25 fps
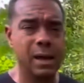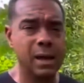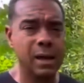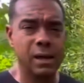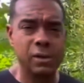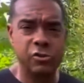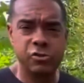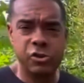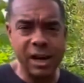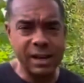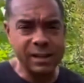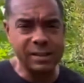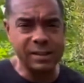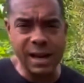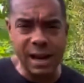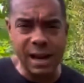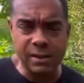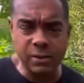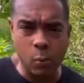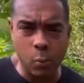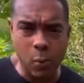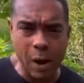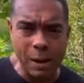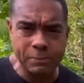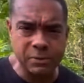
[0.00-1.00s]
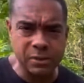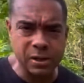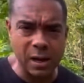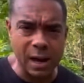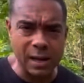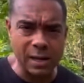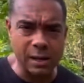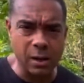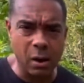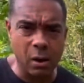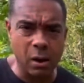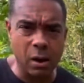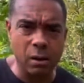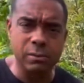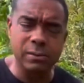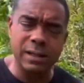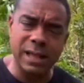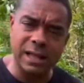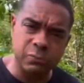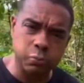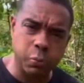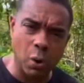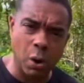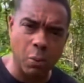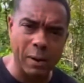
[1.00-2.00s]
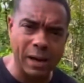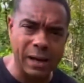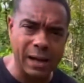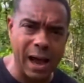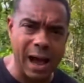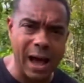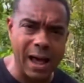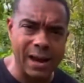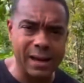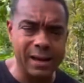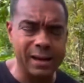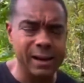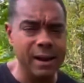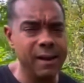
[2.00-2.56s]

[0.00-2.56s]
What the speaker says: Check us out at the website, y'all. That's where we got it.